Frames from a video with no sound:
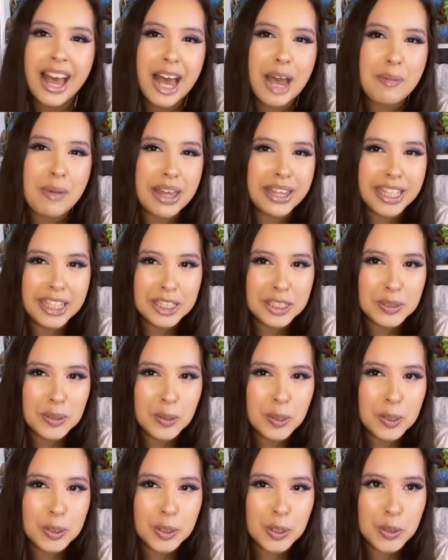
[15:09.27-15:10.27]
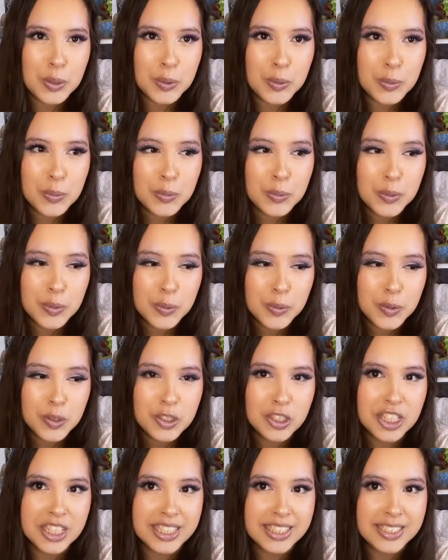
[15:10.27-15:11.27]
I mean, I think there's only two
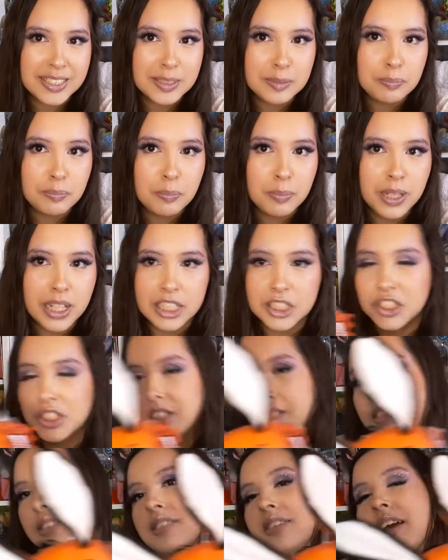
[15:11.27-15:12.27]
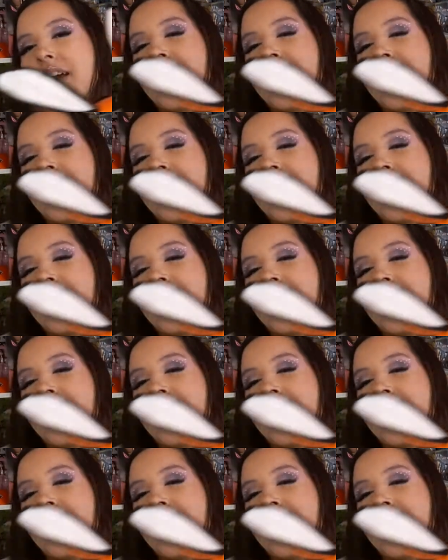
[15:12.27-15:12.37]
Trix plushies,